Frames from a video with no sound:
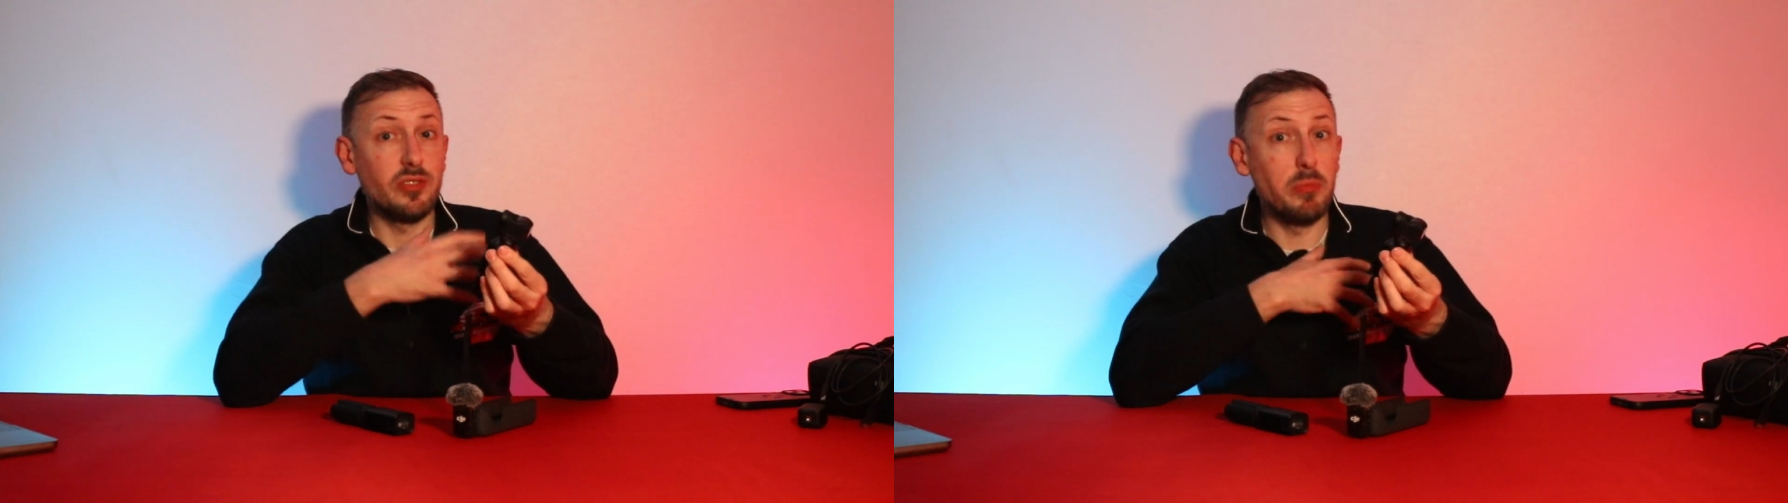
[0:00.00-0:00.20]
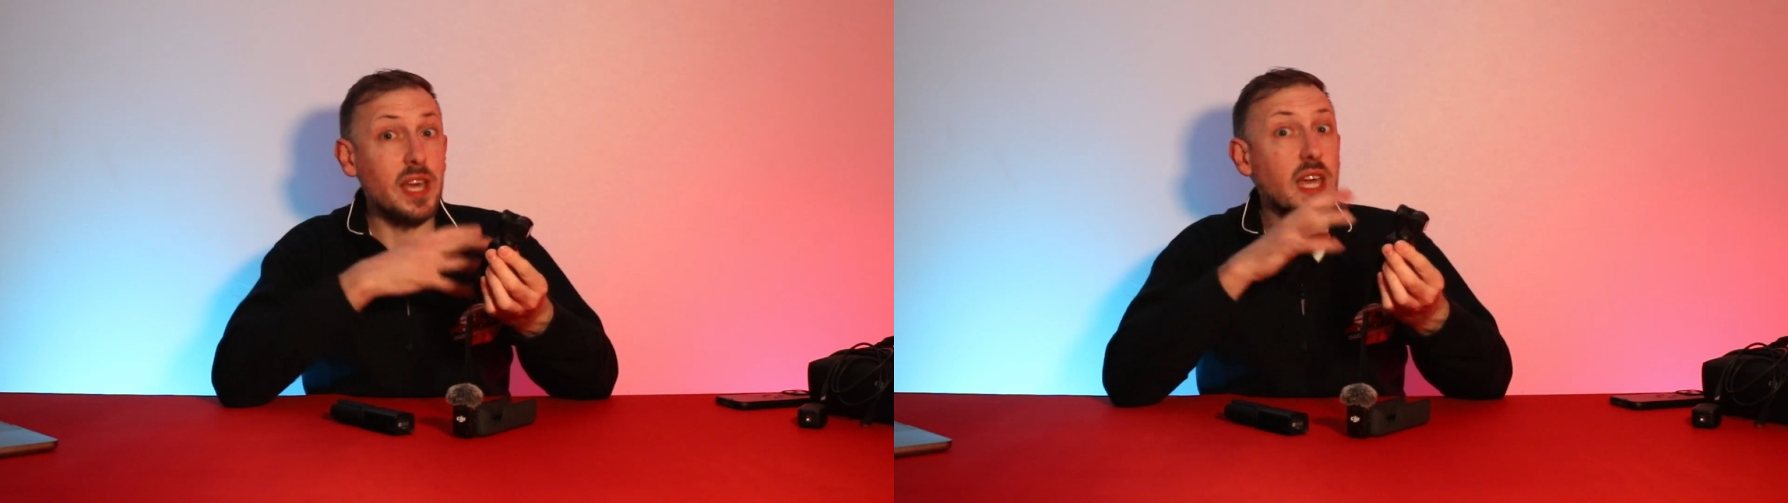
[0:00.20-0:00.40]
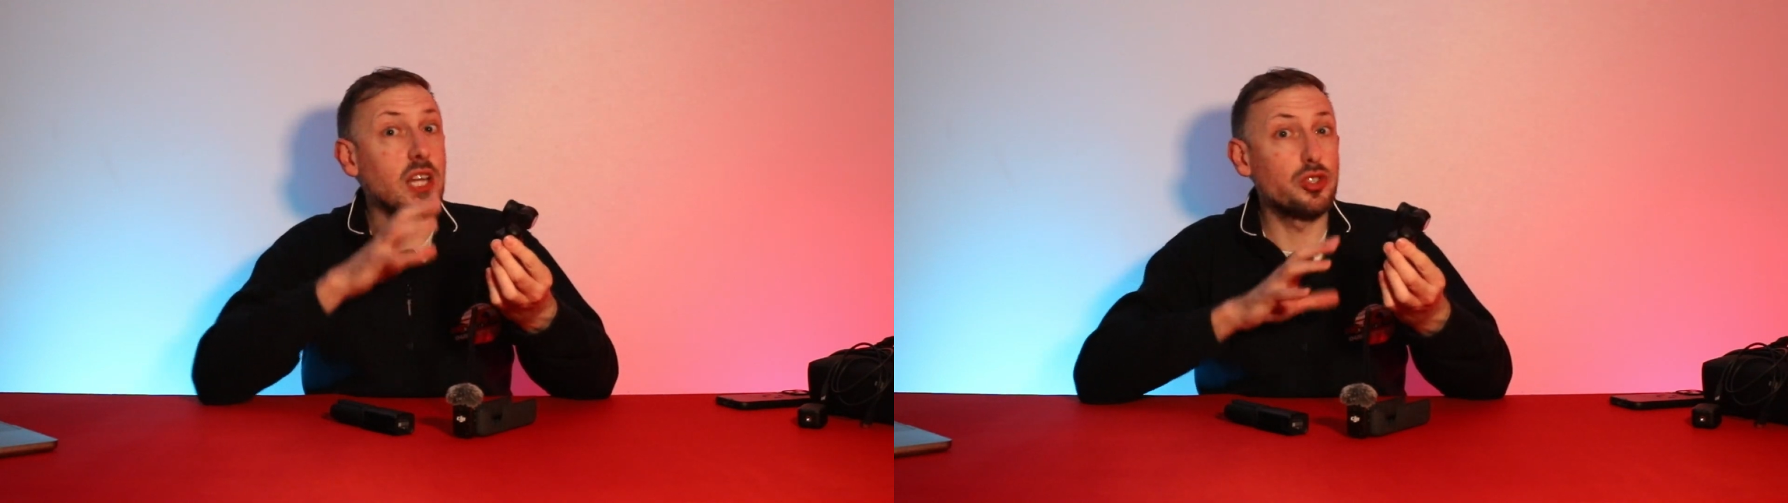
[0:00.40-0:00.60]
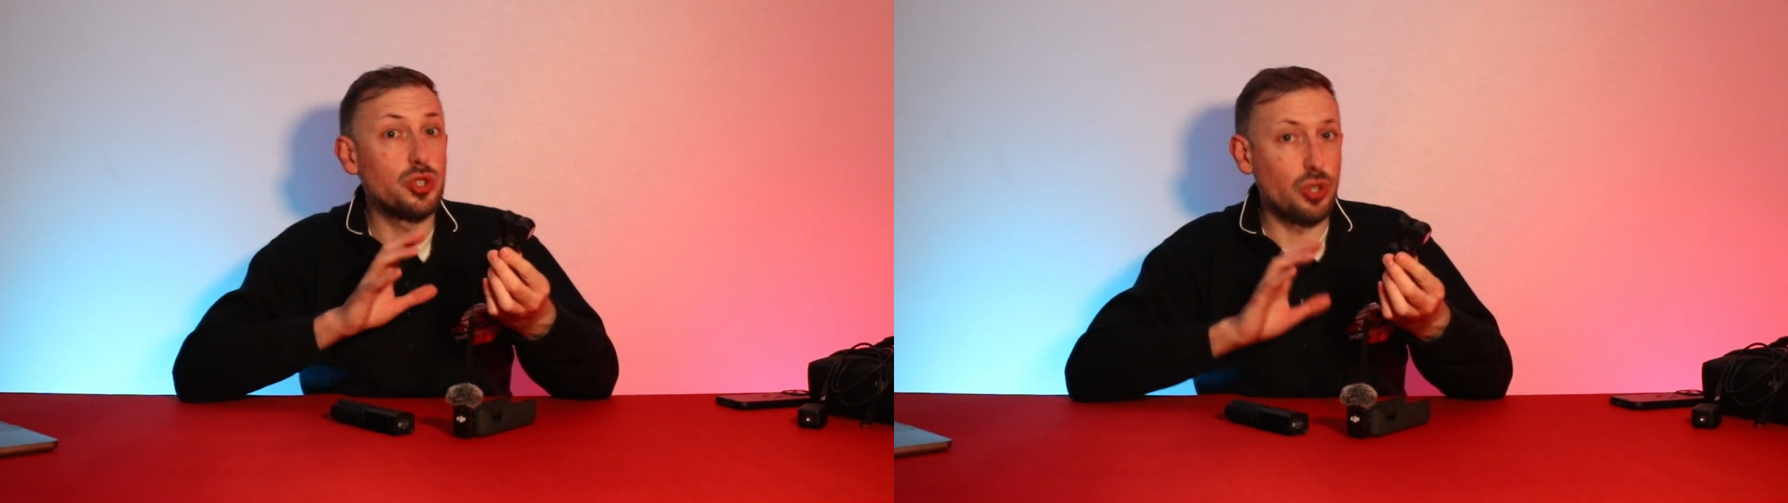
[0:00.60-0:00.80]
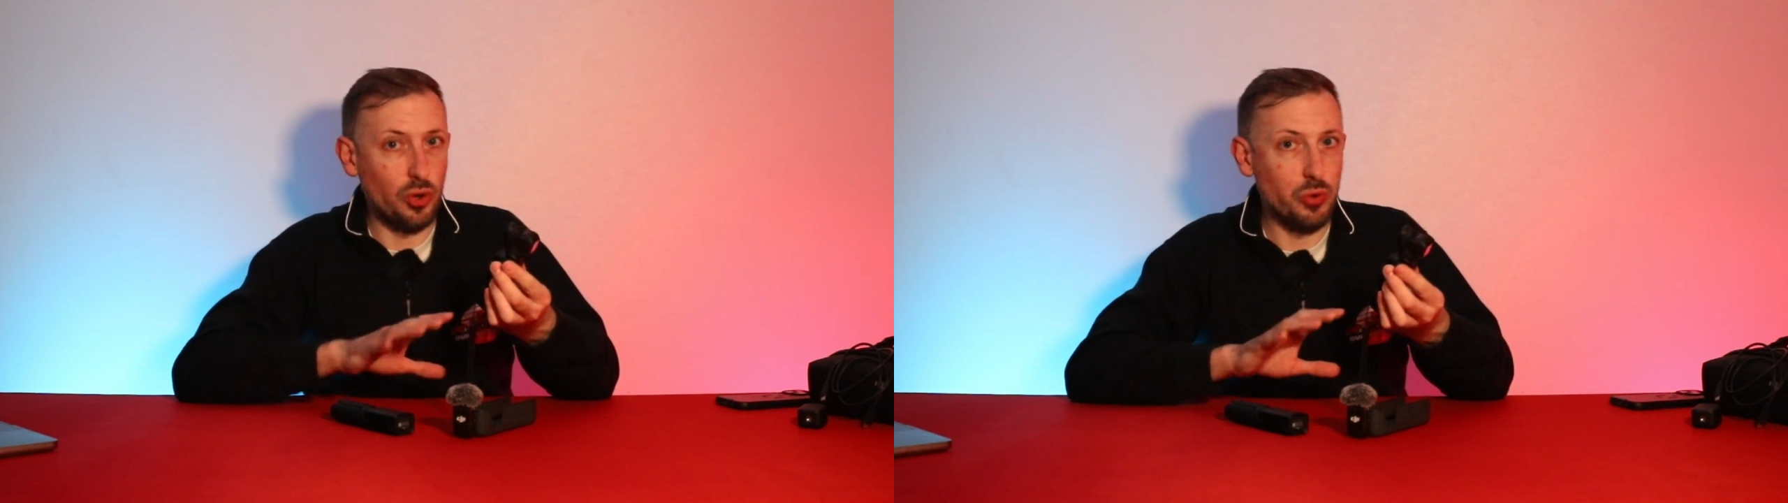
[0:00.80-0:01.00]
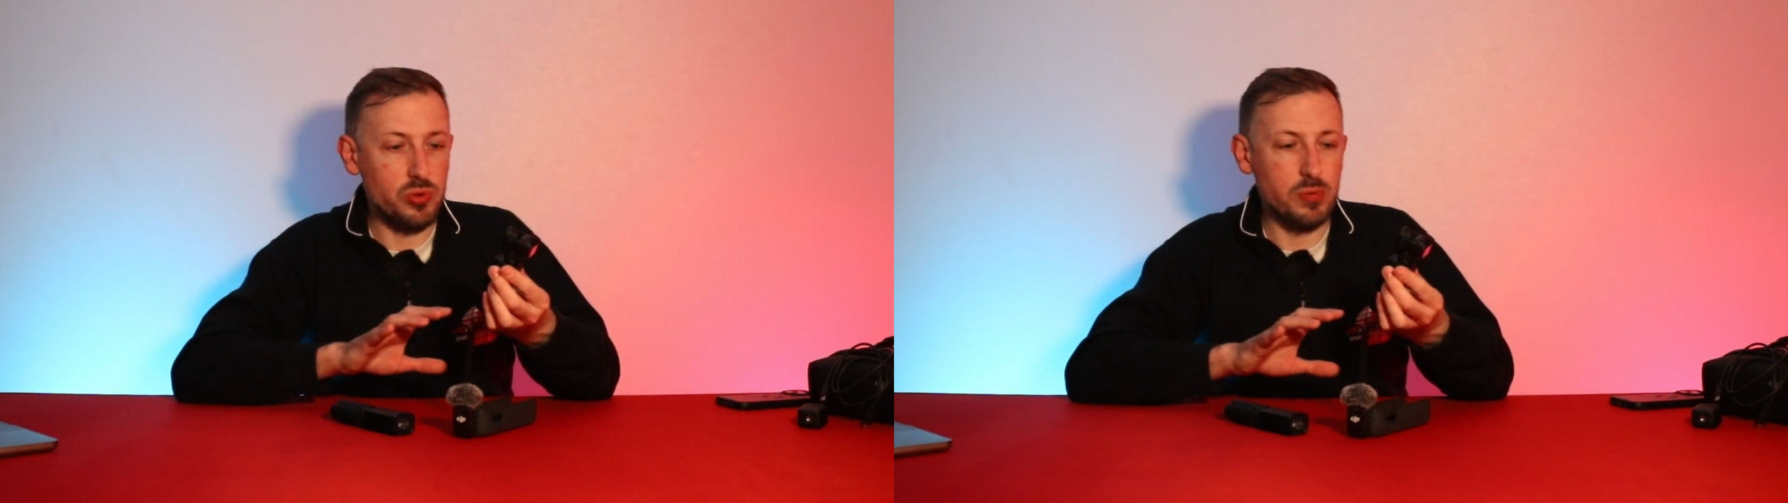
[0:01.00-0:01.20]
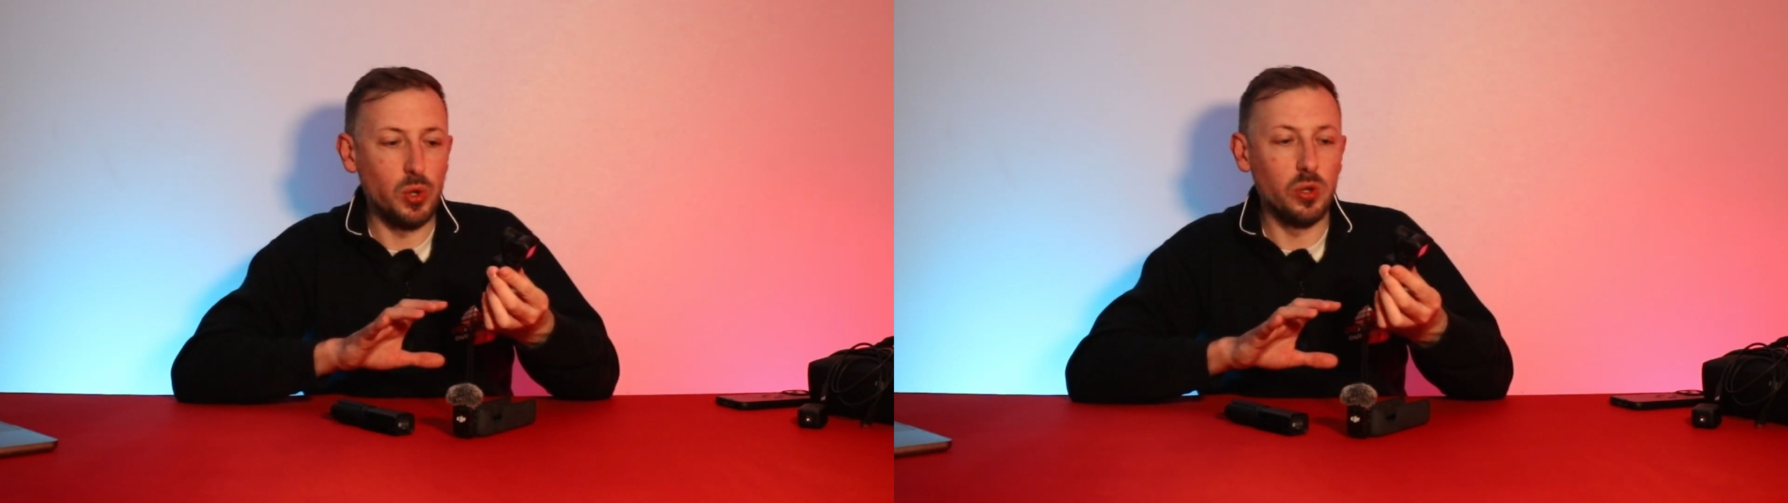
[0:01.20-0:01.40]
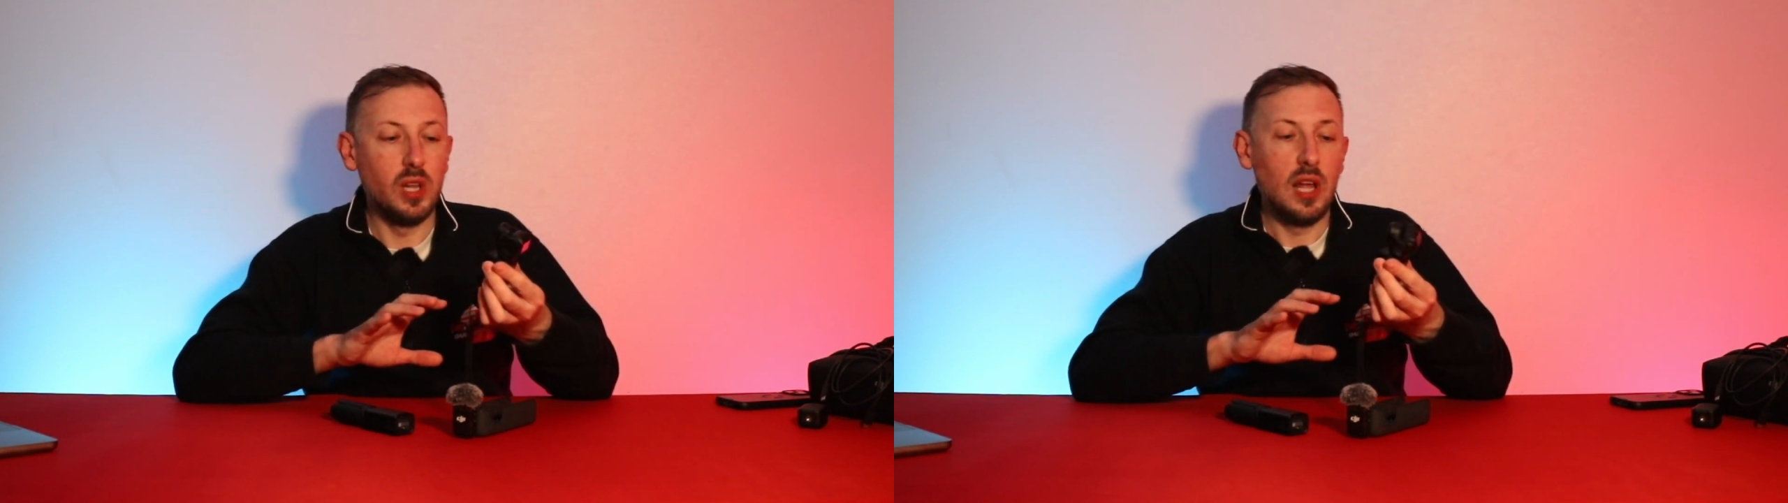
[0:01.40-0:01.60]
For me, it's too
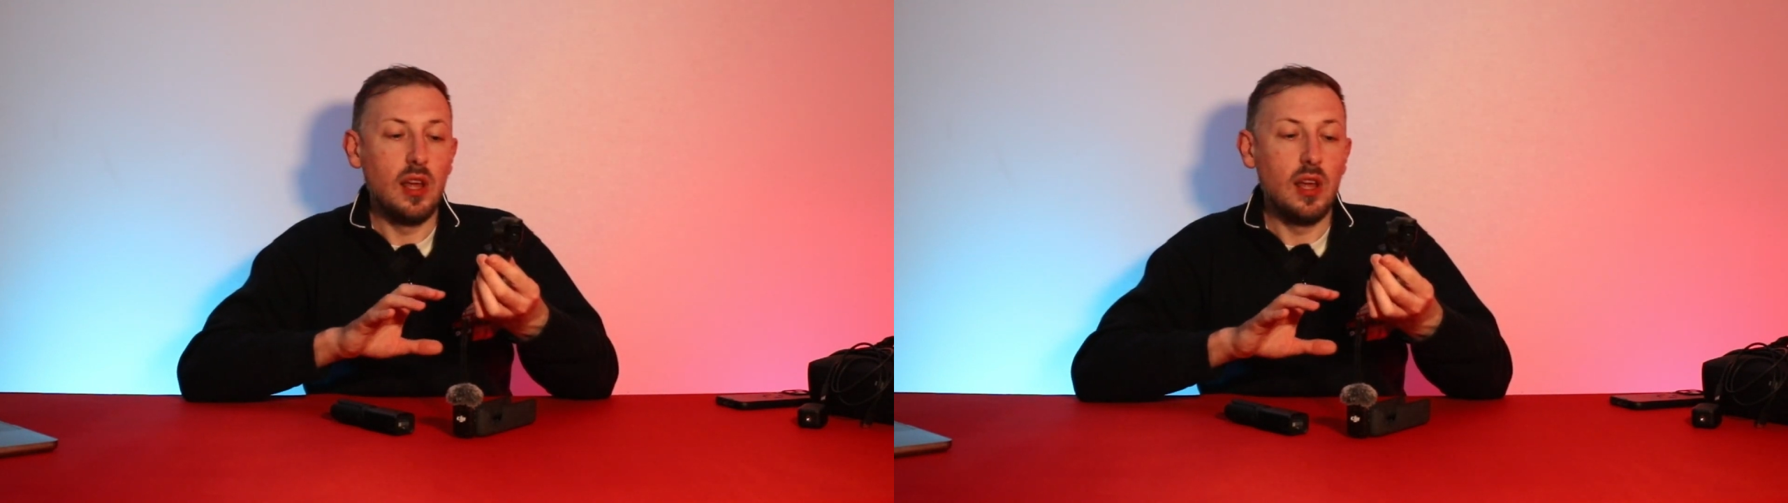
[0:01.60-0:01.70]
small.